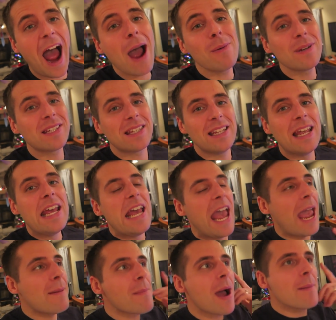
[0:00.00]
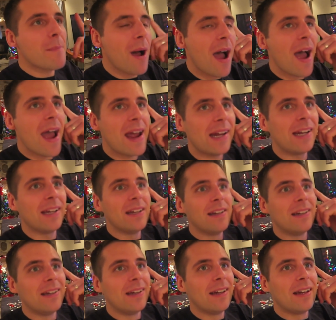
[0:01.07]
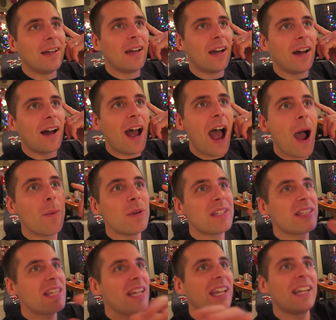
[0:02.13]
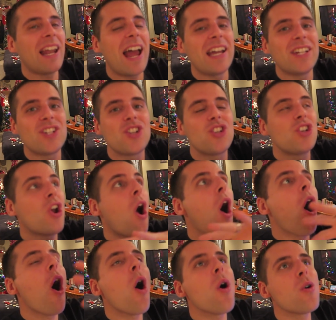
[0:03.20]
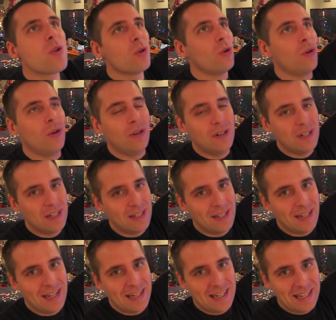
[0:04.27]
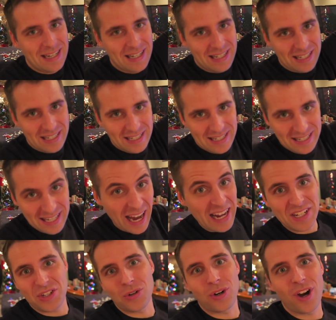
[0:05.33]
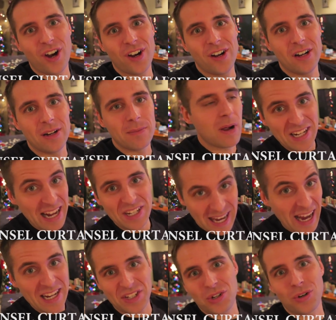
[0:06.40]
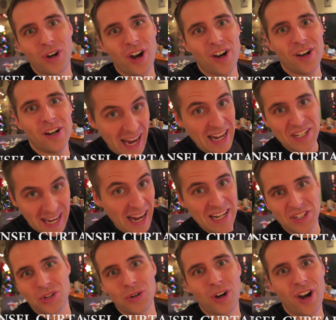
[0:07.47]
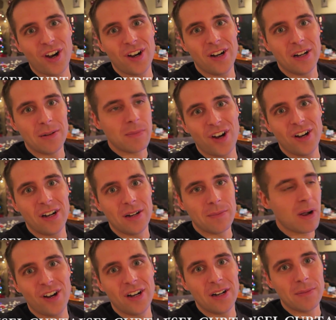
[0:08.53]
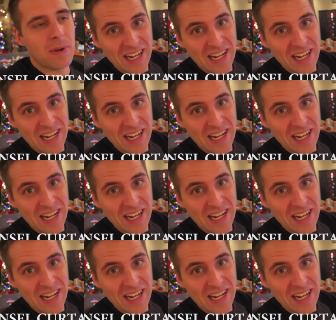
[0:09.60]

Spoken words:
I was, in my mind, I was thinking like total tinsel curtain. Tinsel curtain. Tinsel curtain. Curtain. Curtain.